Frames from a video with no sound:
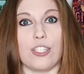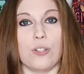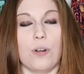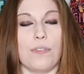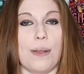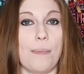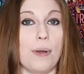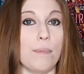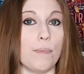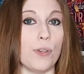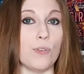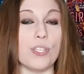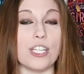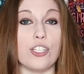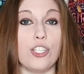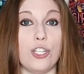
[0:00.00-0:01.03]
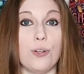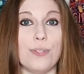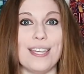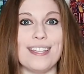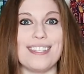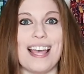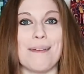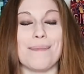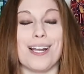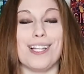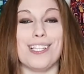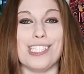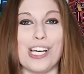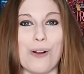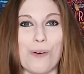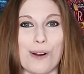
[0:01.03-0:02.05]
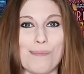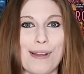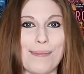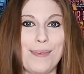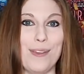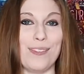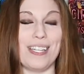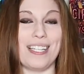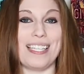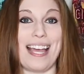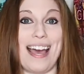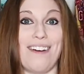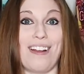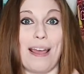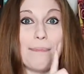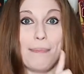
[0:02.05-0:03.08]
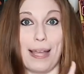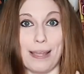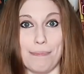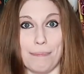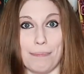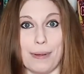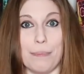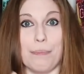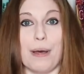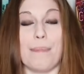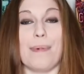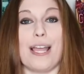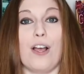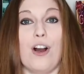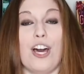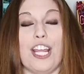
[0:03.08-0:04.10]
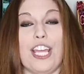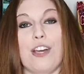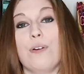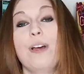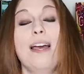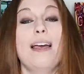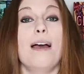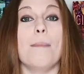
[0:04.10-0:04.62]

So if I put music to this, I'm going to lower my music down. I might bump up my audio.